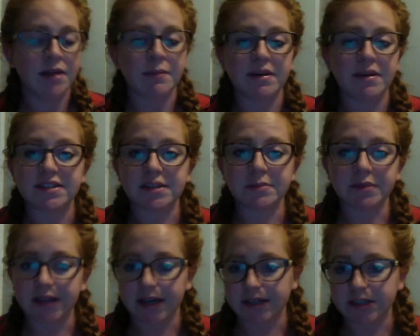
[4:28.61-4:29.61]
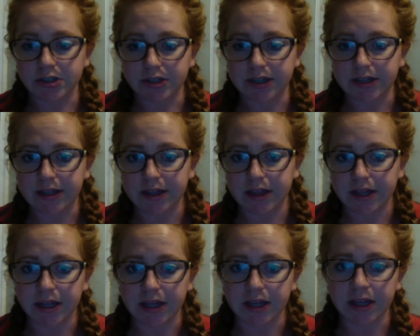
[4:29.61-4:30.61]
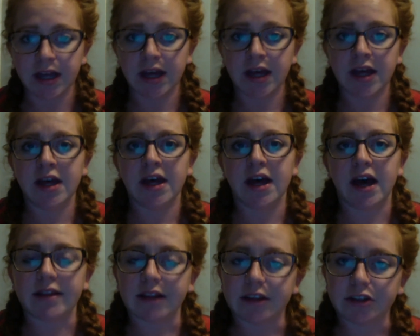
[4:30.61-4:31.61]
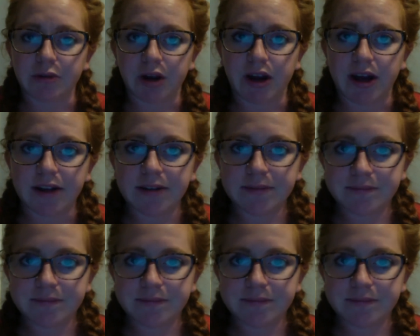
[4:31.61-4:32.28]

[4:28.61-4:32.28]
by simply entering the online URL.